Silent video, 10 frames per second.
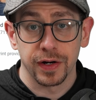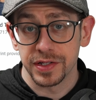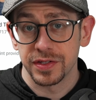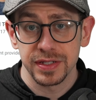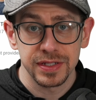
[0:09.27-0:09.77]
All
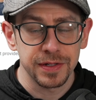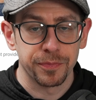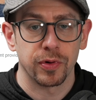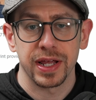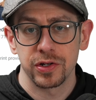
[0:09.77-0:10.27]
right, so this is a
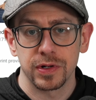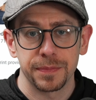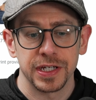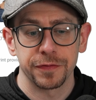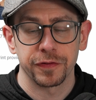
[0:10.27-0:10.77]
brand new
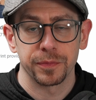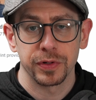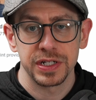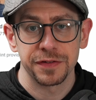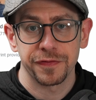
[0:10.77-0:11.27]
update from
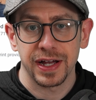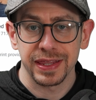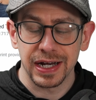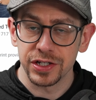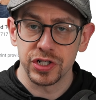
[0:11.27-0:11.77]
Printify
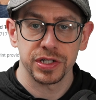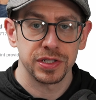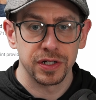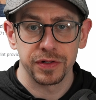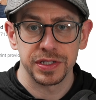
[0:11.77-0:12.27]
that I
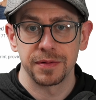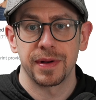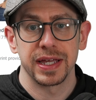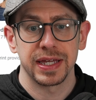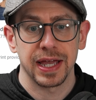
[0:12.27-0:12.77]
just noticed in
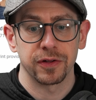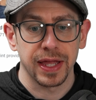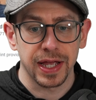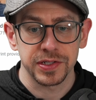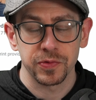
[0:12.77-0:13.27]
my account
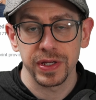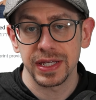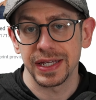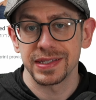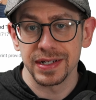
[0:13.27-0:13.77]
last
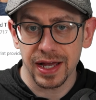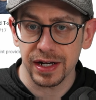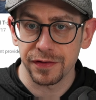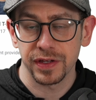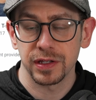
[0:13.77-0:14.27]
week. It's
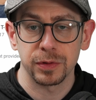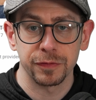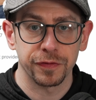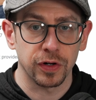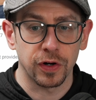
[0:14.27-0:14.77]
not
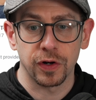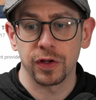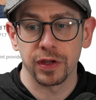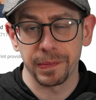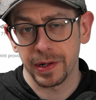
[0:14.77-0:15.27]
available for
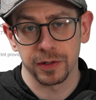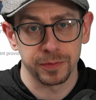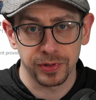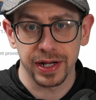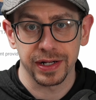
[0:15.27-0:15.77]
all
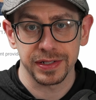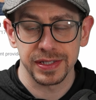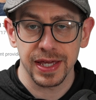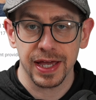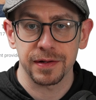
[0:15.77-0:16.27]
apparel
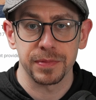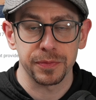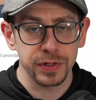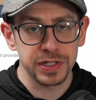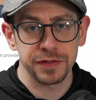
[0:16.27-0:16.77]
products yet,
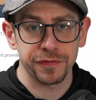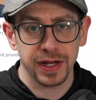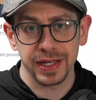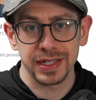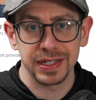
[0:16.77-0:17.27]
but
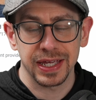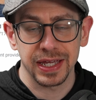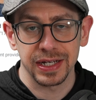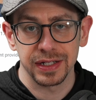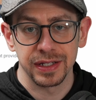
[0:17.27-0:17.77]
Printify
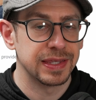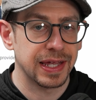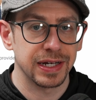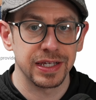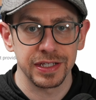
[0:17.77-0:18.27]
indicated
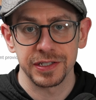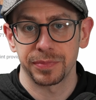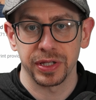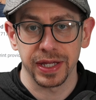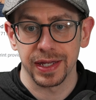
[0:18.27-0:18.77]
that it is
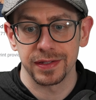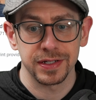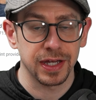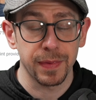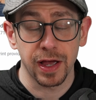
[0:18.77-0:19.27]
planned
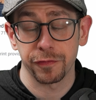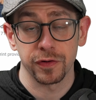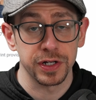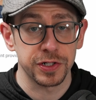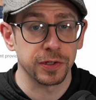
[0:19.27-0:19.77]
to come out
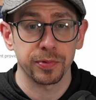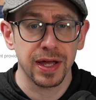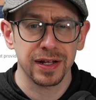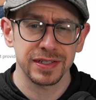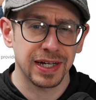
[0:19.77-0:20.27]
for additional
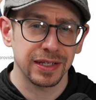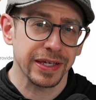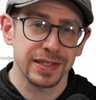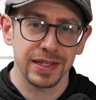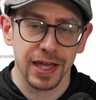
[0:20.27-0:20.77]
products. I'll
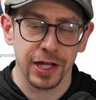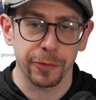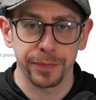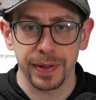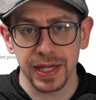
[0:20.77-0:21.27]
link to the
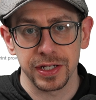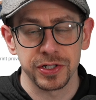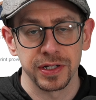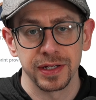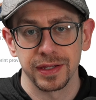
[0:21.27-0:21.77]
help
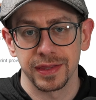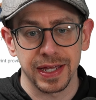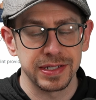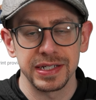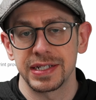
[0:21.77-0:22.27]
page
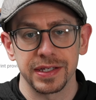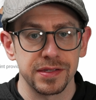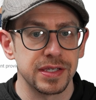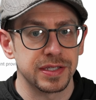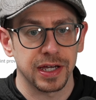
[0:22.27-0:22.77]
that
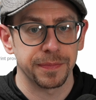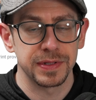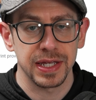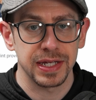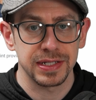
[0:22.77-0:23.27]
details this
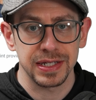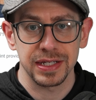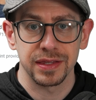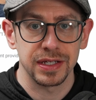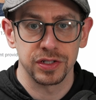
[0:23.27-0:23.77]
update
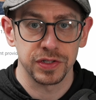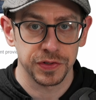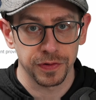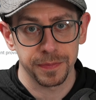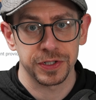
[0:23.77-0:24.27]
in the
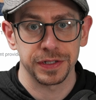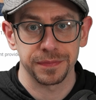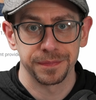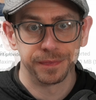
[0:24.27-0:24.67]
description.